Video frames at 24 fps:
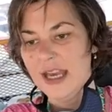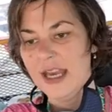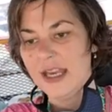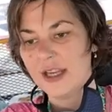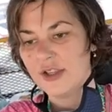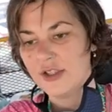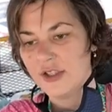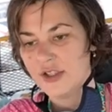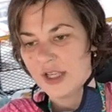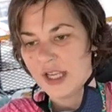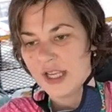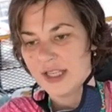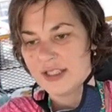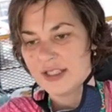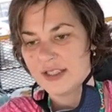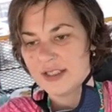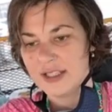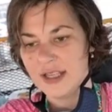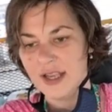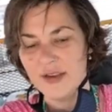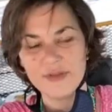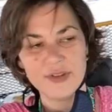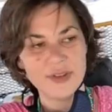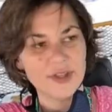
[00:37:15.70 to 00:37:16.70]
Yeah, because you get to
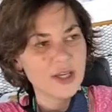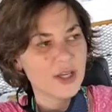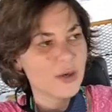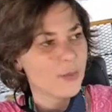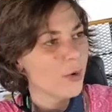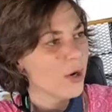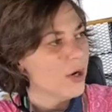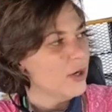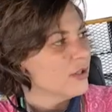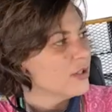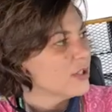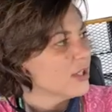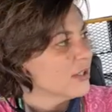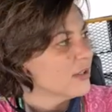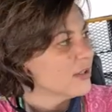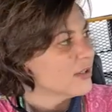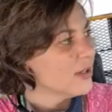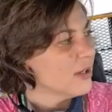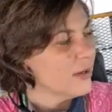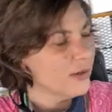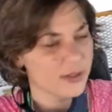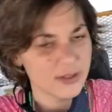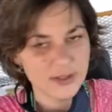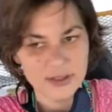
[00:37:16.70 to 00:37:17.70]
see everything approaching,
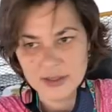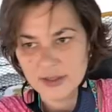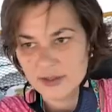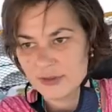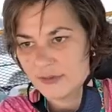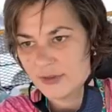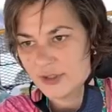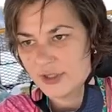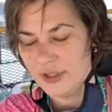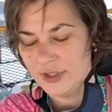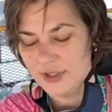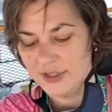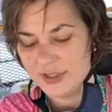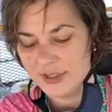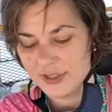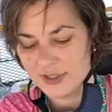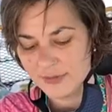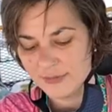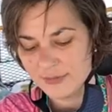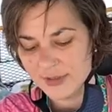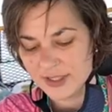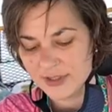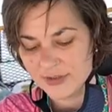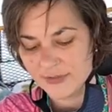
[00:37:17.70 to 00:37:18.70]
so it just
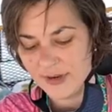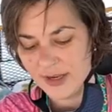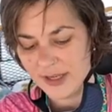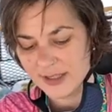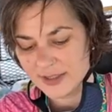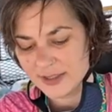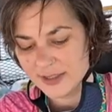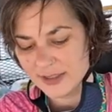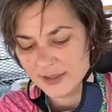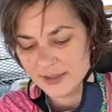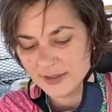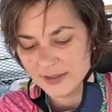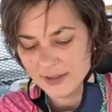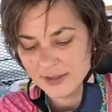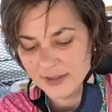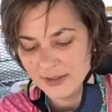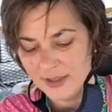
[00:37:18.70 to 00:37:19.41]
reduces the risk factor.